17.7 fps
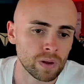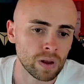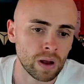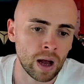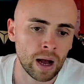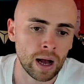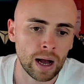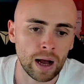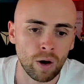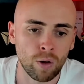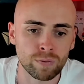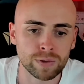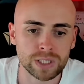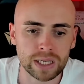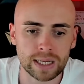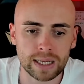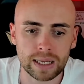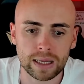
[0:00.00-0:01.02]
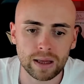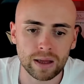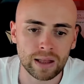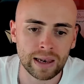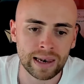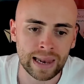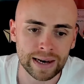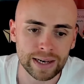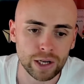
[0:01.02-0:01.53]
Obviously,
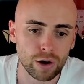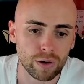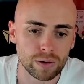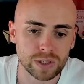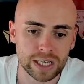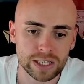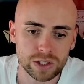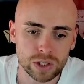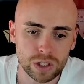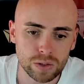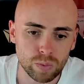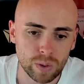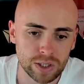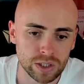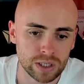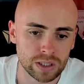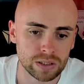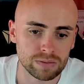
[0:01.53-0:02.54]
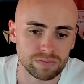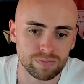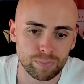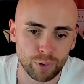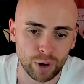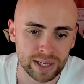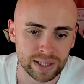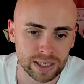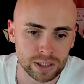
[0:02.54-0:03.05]
Lenny Yoro's injured, which is
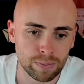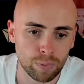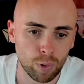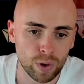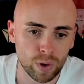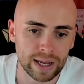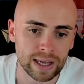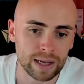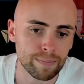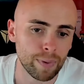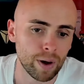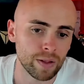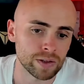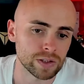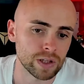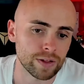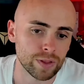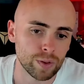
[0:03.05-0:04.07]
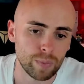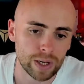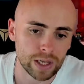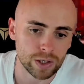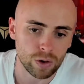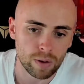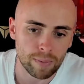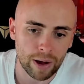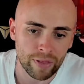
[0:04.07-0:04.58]
pretty disappointing, but there's nothing we can
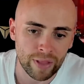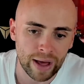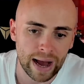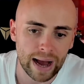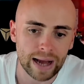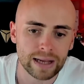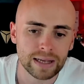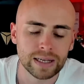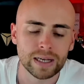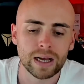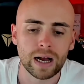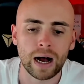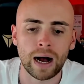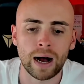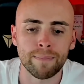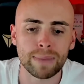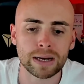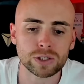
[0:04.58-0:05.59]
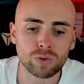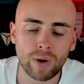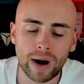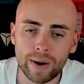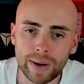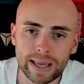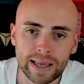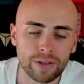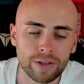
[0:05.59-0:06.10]
do about that.
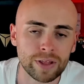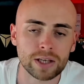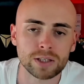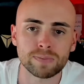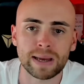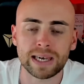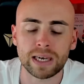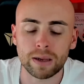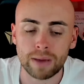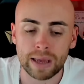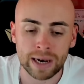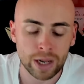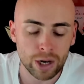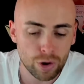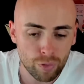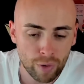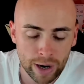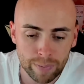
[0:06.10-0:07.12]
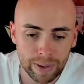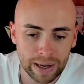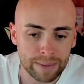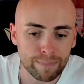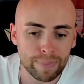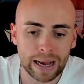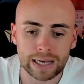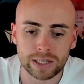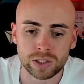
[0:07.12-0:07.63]
Mazraoui, I think, has made an incredible
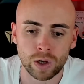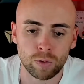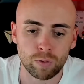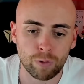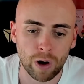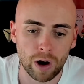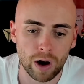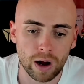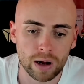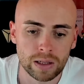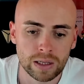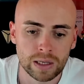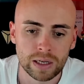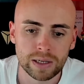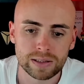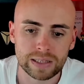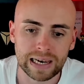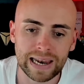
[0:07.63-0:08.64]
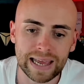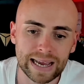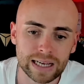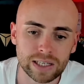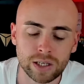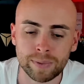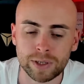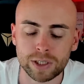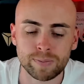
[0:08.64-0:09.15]
impact so far. De
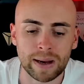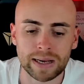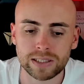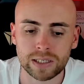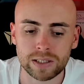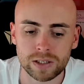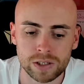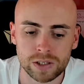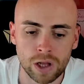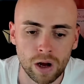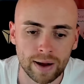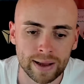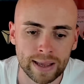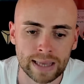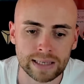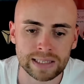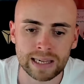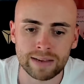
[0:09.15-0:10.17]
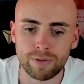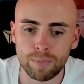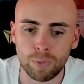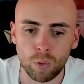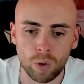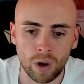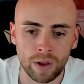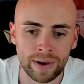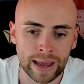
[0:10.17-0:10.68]
Ligt, I'm expecting to start against
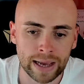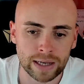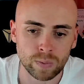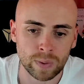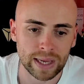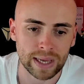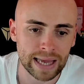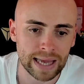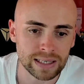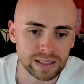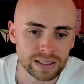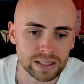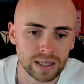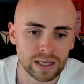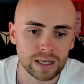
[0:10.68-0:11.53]
Liverpool next weekend.